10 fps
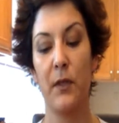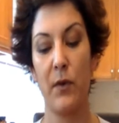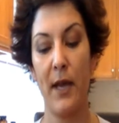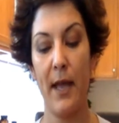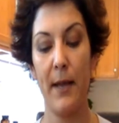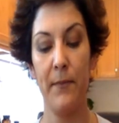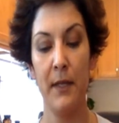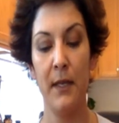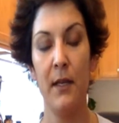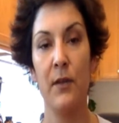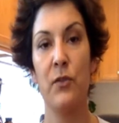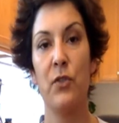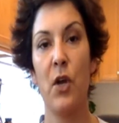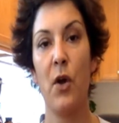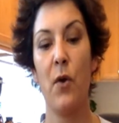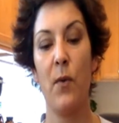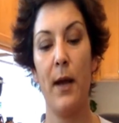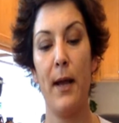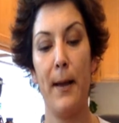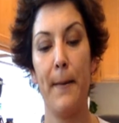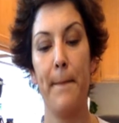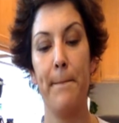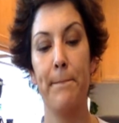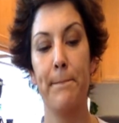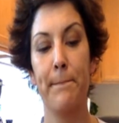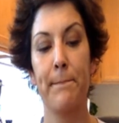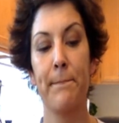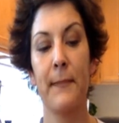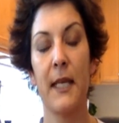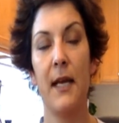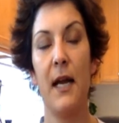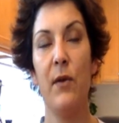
Okay? So I